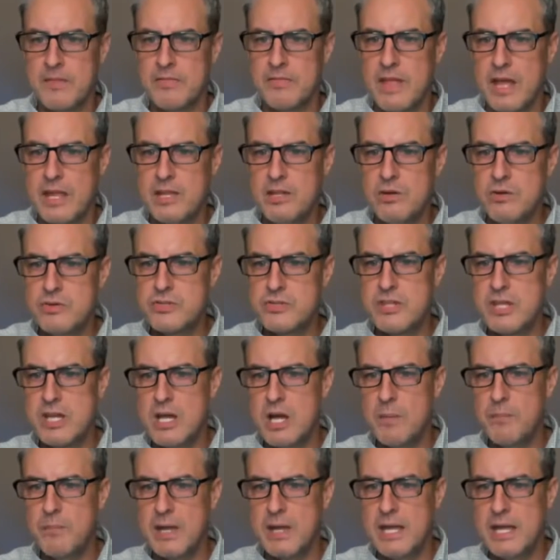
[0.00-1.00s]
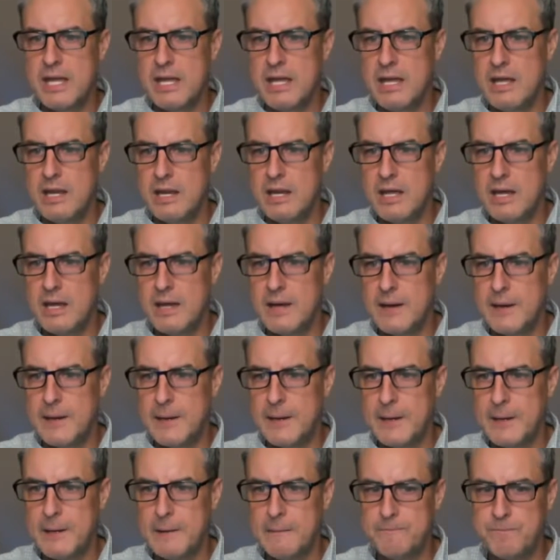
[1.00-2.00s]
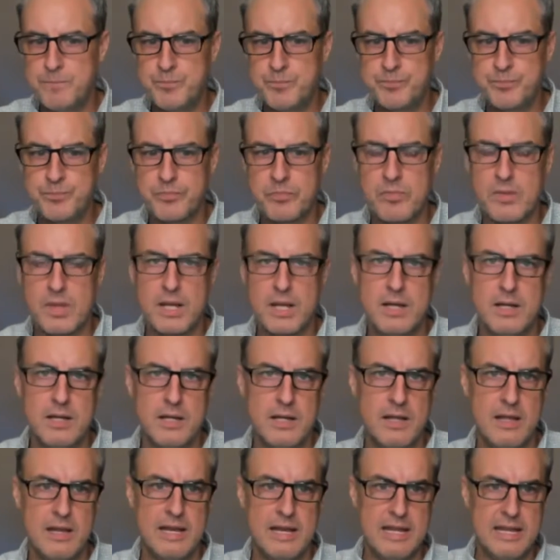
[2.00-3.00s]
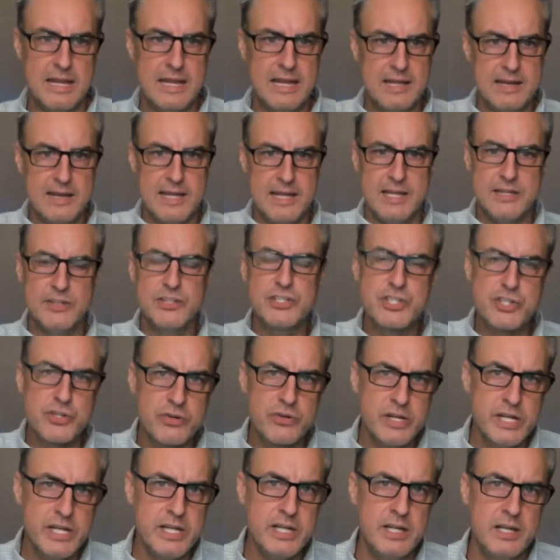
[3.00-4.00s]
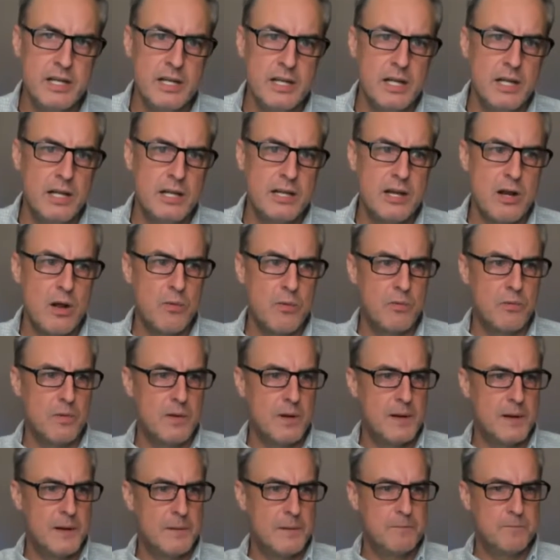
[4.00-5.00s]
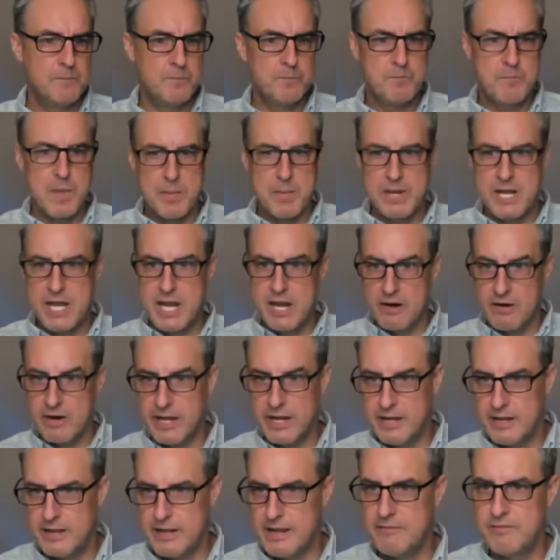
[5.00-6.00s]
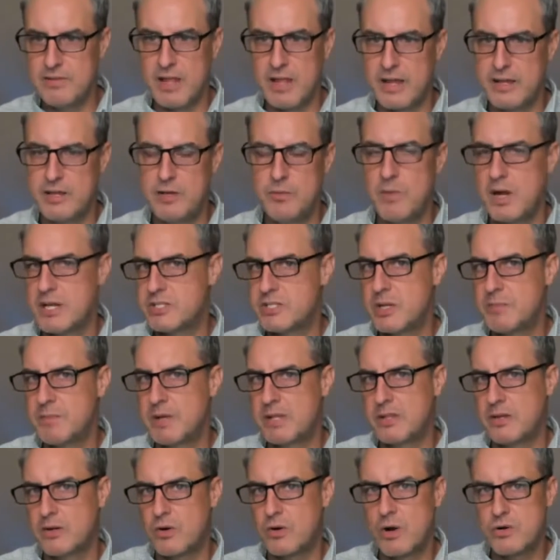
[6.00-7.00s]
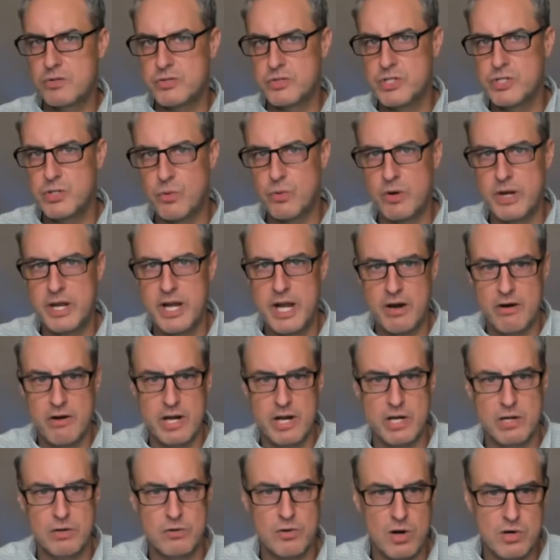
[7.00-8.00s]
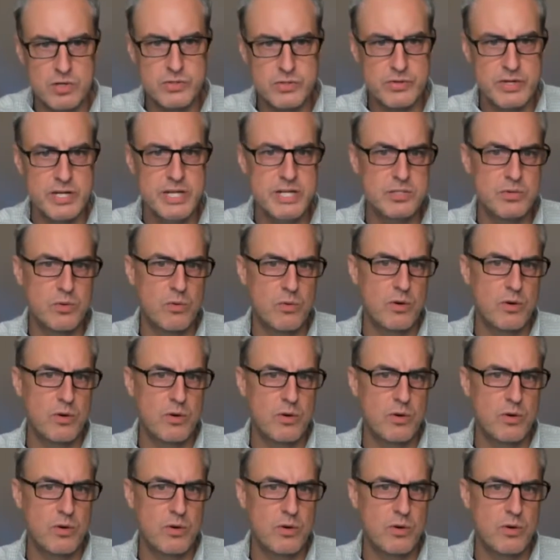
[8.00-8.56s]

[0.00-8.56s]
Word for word: They use them in, um, in, in, industry, you know, um, maybe carrying, even like you might see them at the grocery store, carrying groceries